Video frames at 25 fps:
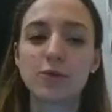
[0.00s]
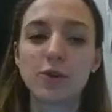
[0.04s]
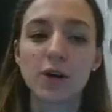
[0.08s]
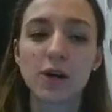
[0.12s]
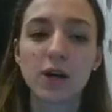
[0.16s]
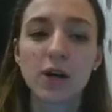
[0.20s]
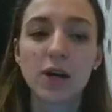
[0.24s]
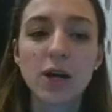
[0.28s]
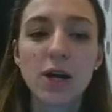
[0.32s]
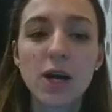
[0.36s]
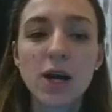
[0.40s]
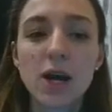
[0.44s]
uh,
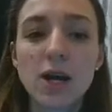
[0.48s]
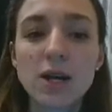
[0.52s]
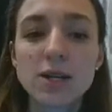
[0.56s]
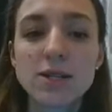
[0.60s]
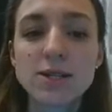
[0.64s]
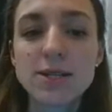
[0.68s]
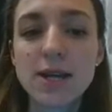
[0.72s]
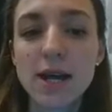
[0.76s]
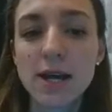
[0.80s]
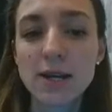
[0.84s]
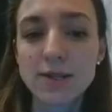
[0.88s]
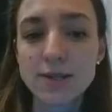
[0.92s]

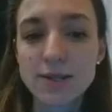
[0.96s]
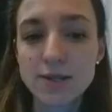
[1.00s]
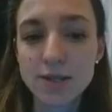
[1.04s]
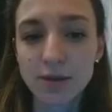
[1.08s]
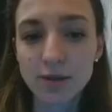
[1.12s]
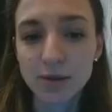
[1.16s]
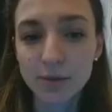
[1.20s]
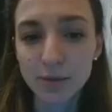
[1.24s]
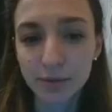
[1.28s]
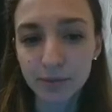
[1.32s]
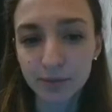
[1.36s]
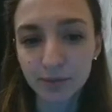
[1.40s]

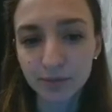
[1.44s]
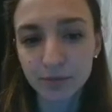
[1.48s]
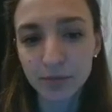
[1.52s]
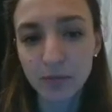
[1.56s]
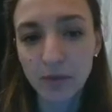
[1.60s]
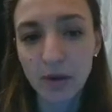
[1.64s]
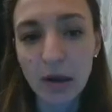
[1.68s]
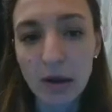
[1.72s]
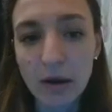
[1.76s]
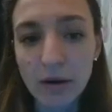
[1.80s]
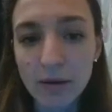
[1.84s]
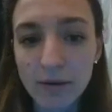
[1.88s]
dental
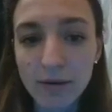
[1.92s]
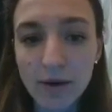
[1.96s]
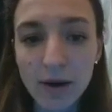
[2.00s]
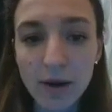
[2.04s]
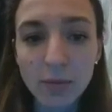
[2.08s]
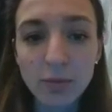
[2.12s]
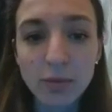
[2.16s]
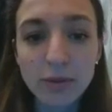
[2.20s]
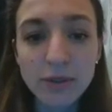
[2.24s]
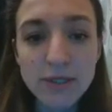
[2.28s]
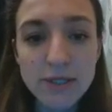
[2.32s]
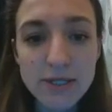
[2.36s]

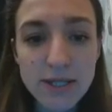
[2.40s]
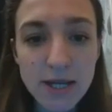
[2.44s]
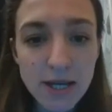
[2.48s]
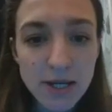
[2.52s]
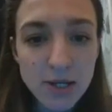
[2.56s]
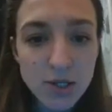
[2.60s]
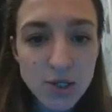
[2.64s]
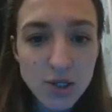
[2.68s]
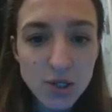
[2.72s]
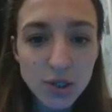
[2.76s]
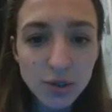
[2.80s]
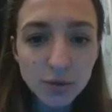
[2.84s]

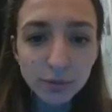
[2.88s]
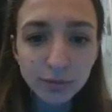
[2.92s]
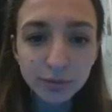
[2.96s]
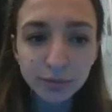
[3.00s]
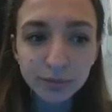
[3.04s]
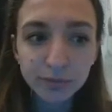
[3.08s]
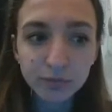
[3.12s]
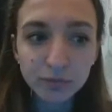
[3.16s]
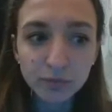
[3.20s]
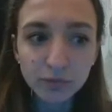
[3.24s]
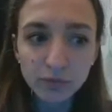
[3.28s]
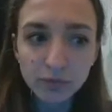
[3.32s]
rehabilitation
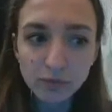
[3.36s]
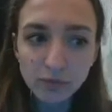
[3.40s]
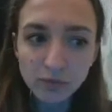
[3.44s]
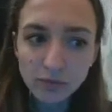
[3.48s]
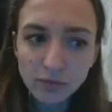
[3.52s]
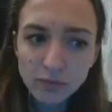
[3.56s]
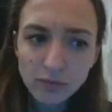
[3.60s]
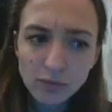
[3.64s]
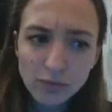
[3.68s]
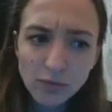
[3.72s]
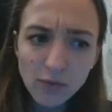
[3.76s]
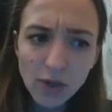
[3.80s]

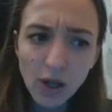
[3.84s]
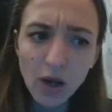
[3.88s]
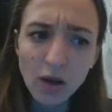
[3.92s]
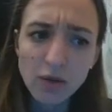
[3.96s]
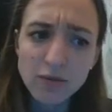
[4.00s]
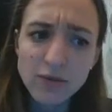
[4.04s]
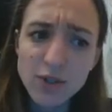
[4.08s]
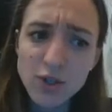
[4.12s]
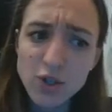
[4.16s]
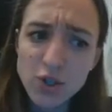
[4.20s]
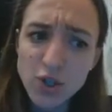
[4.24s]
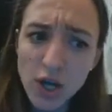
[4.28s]

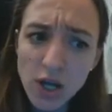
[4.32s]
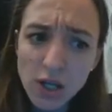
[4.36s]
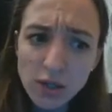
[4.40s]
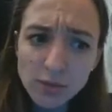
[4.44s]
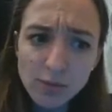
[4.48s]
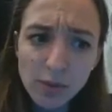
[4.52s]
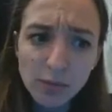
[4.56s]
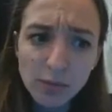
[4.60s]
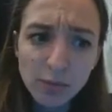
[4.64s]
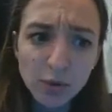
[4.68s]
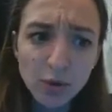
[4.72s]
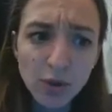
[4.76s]
of the child
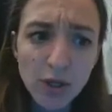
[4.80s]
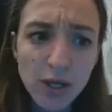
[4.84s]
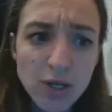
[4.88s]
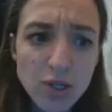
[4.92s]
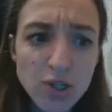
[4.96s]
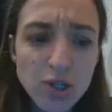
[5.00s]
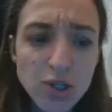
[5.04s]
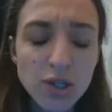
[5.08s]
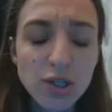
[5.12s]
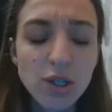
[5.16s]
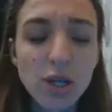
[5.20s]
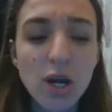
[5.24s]

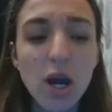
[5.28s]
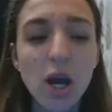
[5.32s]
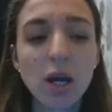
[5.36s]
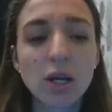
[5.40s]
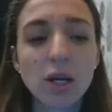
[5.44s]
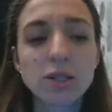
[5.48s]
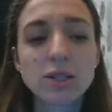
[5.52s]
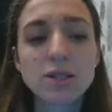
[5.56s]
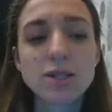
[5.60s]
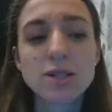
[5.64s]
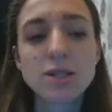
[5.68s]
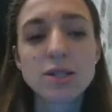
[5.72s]
population
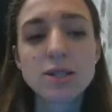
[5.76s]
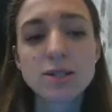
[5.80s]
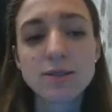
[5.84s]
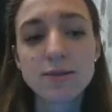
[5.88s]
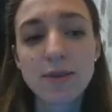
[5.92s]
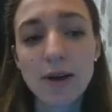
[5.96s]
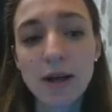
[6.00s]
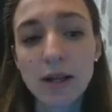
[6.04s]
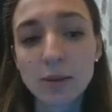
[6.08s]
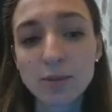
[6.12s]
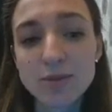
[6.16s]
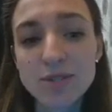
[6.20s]
and
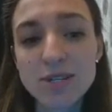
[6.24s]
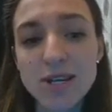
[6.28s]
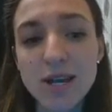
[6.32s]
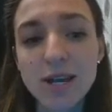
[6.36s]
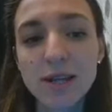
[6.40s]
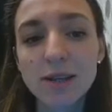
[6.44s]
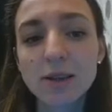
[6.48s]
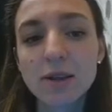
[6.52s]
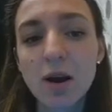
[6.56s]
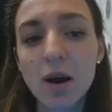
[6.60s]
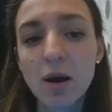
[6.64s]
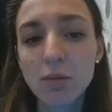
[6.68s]
developed a
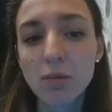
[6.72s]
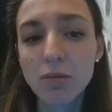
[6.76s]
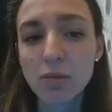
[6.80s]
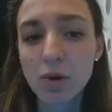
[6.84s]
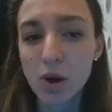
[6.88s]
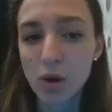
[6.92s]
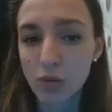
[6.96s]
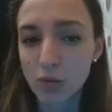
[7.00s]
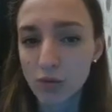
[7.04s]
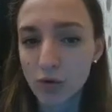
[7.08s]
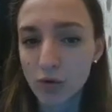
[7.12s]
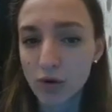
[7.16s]
number
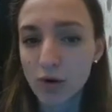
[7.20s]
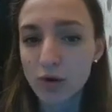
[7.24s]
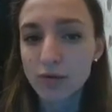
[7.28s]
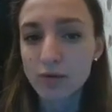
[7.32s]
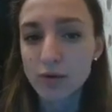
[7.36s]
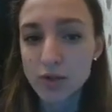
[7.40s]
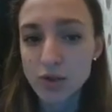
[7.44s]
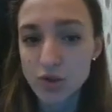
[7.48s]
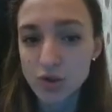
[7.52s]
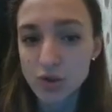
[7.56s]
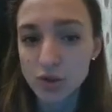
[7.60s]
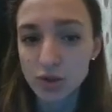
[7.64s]
of
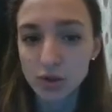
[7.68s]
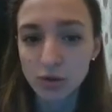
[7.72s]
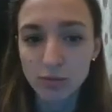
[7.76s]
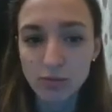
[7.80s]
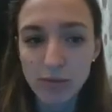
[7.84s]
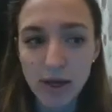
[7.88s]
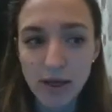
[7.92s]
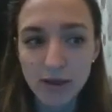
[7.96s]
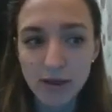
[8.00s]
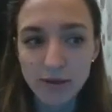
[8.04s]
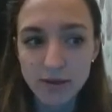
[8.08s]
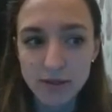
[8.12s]
original
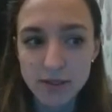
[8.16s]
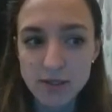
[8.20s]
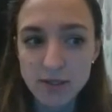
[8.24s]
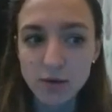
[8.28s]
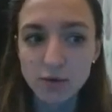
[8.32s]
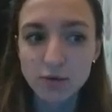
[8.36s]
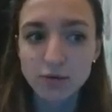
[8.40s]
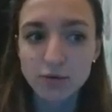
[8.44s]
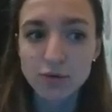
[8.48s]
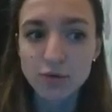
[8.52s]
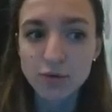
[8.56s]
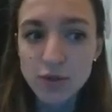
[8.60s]
methods
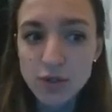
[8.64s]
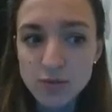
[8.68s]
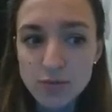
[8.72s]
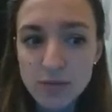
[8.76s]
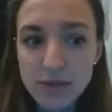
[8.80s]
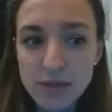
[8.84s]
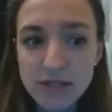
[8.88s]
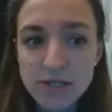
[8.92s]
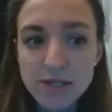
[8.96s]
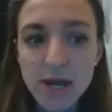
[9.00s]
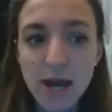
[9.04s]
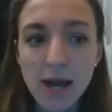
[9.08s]
of
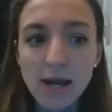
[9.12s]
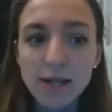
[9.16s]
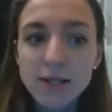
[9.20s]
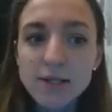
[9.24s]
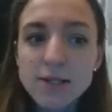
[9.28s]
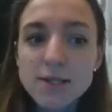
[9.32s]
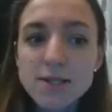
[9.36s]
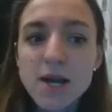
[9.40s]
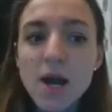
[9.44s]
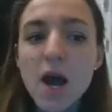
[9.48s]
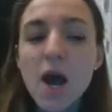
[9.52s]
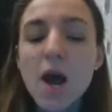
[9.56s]
treatment
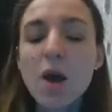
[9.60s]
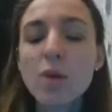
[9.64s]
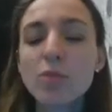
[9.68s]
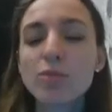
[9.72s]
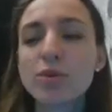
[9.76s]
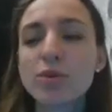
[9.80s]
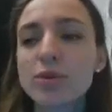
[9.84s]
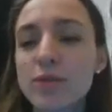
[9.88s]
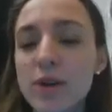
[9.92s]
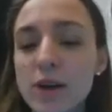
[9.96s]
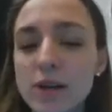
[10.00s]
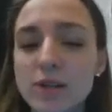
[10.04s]
and
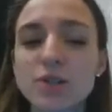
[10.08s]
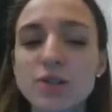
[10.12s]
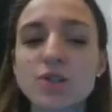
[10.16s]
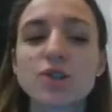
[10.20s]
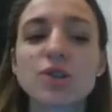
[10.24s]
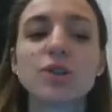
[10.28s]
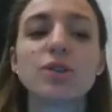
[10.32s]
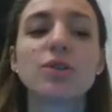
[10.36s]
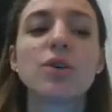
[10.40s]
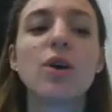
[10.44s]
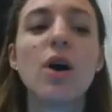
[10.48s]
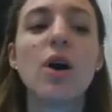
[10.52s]

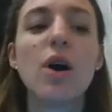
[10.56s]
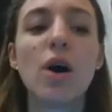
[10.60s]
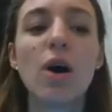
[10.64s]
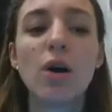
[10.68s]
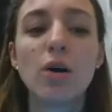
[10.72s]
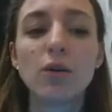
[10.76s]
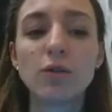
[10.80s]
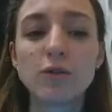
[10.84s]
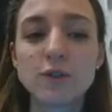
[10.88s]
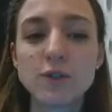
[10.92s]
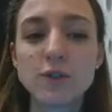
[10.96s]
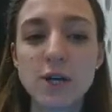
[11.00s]
prevention
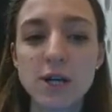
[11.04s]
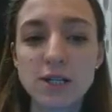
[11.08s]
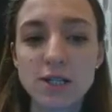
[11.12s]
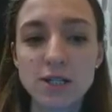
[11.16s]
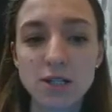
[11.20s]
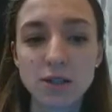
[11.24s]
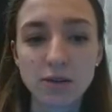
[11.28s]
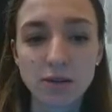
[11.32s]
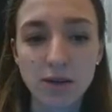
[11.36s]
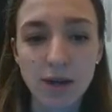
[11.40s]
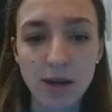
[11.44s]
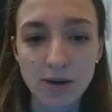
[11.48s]
of
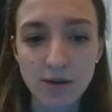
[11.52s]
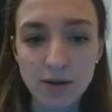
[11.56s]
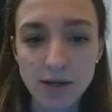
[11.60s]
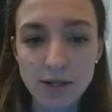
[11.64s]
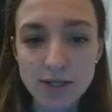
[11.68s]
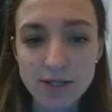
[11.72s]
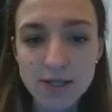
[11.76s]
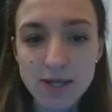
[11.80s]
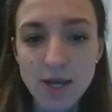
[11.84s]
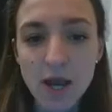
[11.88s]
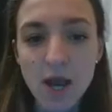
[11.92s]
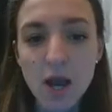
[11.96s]
dental
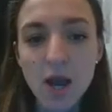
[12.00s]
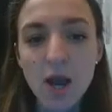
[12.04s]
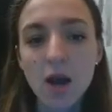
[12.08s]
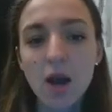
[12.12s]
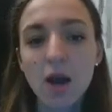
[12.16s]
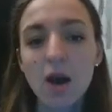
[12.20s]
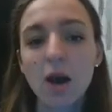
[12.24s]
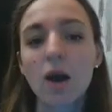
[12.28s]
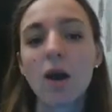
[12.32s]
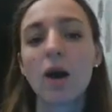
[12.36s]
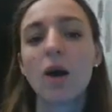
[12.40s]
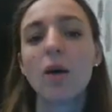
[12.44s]
caries,
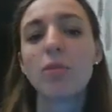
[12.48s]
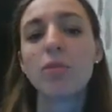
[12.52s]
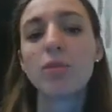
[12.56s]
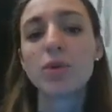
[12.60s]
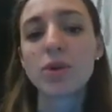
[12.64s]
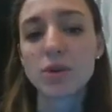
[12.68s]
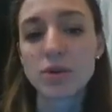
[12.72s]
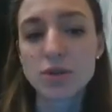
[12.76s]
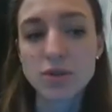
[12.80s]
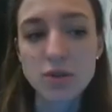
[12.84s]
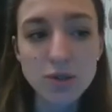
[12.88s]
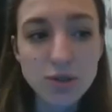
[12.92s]
uh,
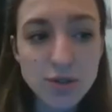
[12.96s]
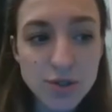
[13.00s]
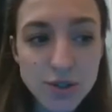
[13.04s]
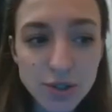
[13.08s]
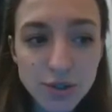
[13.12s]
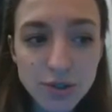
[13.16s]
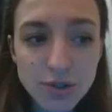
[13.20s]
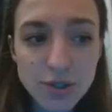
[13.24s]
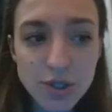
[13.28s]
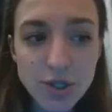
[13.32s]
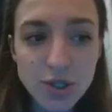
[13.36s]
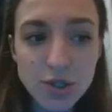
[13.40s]

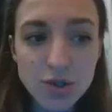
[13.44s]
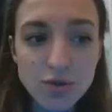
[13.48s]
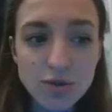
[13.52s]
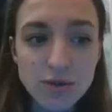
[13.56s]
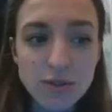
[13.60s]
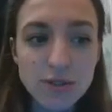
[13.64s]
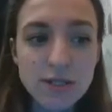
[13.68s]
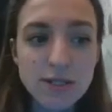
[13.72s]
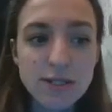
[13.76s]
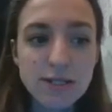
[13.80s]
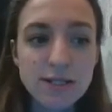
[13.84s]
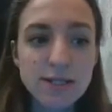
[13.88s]
periodontal tissue
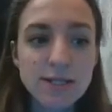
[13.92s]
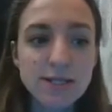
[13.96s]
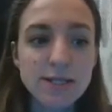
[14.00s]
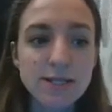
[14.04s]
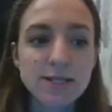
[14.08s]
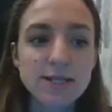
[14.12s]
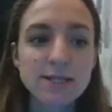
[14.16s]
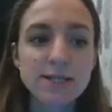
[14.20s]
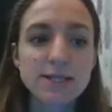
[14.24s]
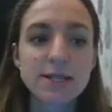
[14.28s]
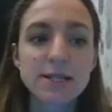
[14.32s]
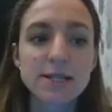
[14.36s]

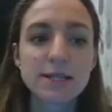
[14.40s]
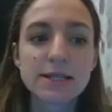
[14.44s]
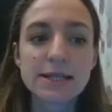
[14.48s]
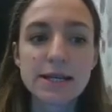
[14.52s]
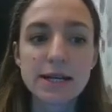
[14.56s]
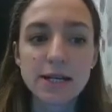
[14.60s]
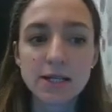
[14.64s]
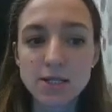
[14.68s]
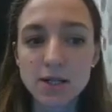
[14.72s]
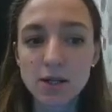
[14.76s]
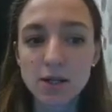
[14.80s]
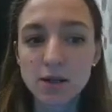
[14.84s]
diseases, uh,
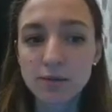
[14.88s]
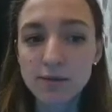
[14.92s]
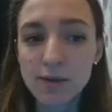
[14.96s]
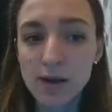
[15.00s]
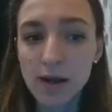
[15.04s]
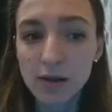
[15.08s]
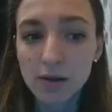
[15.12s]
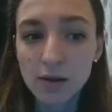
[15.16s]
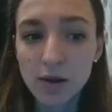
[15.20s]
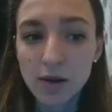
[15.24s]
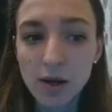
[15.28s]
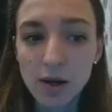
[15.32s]

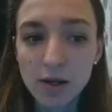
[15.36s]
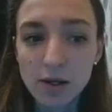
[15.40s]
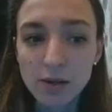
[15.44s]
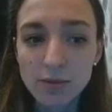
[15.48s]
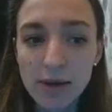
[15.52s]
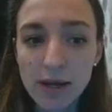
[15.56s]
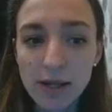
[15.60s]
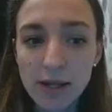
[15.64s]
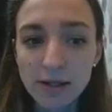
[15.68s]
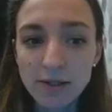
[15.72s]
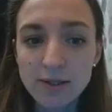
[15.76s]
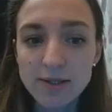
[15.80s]
dentoalveolar
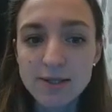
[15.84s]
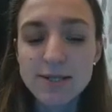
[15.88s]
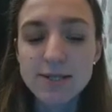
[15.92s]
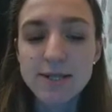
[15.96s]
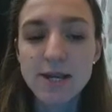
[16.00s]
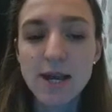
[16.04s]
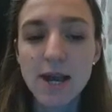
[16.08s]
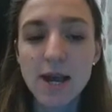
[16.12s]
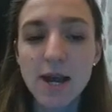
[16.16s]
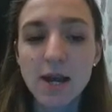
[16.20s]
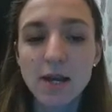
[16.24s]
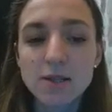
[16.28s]
anomalies,
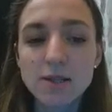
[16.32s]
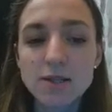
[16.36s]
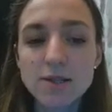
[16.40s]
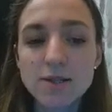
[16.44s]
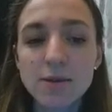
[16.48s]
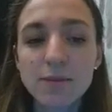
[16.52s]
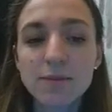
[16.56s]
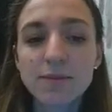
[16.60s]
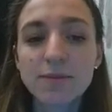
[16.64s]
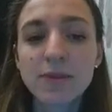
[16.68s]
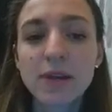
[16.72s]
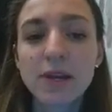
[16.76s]
and
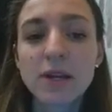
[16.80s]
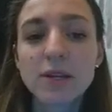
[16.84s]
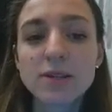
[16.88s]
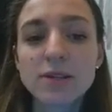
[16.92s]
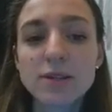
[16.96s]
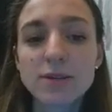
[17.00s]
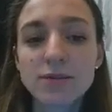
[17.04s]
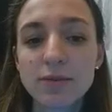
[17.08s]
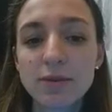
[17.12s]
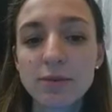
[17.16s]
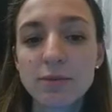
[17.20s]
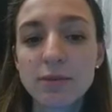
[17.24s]

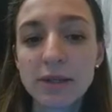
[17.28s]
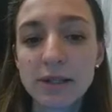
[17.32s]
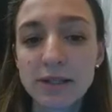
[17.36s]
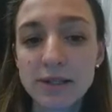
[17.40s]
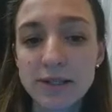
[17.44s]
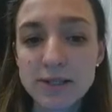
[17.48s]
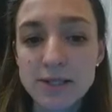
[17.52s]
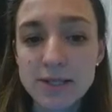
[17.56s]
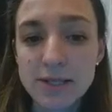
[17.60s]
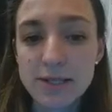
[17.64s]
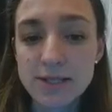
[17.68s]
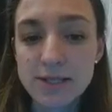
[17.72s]

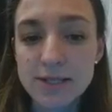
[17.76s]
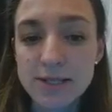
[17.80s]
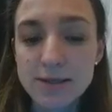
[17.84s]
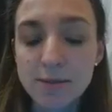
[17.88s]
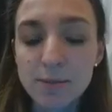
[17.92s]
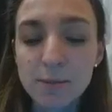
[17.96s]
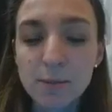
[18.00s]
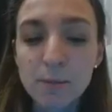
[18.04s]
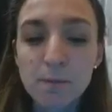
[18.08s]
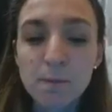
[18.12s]
deformities.